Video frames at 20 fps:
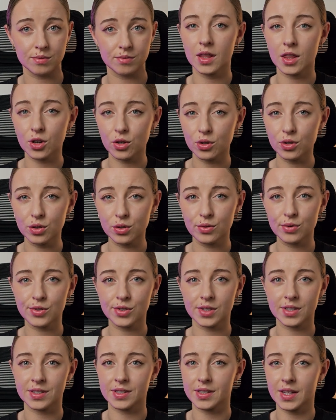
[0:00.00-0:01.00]
The good news
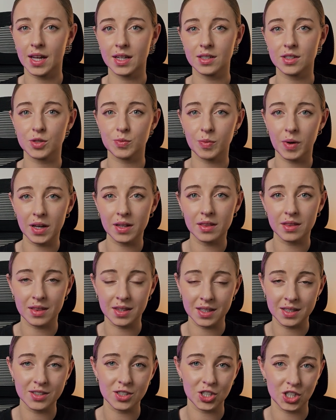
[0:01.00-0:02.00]
is that despite
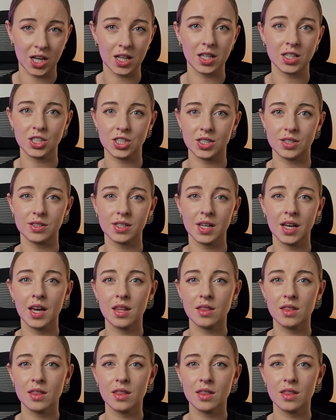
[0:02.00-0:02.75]
these challenges,